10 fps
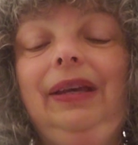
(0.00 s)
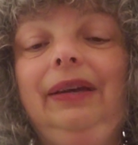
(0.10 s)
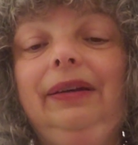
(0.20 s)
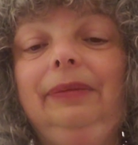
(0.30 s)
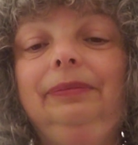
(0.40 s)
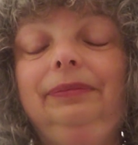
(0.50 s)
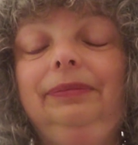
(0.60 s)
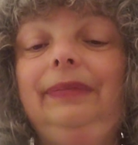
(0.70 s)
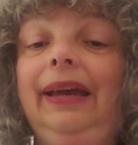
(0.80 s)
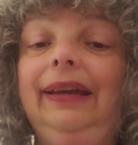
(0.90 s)

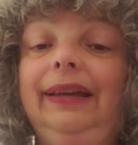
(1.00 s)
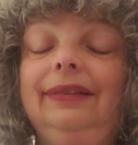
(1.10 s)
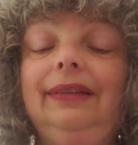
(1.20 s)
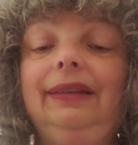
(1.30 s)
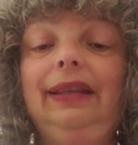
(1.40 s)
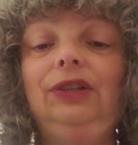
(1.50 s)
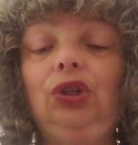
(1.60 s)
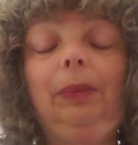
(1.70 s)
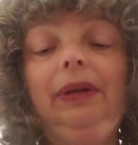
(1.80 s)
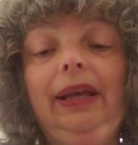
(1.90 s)
I guess they
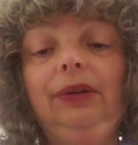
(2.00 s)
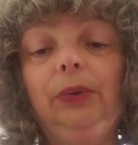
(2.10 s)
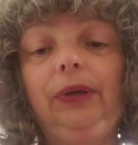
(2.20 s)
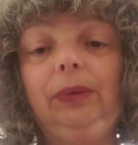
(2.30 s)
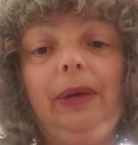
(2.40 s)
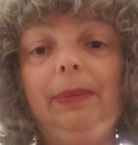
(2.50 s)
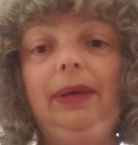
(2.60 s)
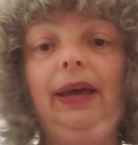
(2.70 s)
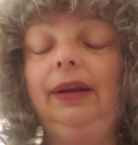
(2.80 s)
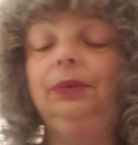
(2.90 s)
germinate quicker
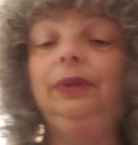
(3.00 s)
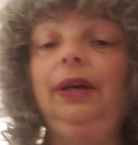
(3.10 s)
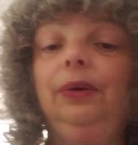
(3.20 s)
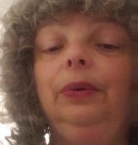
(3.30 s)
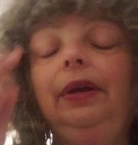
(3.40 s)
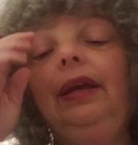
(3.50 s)
maybe. I don't know.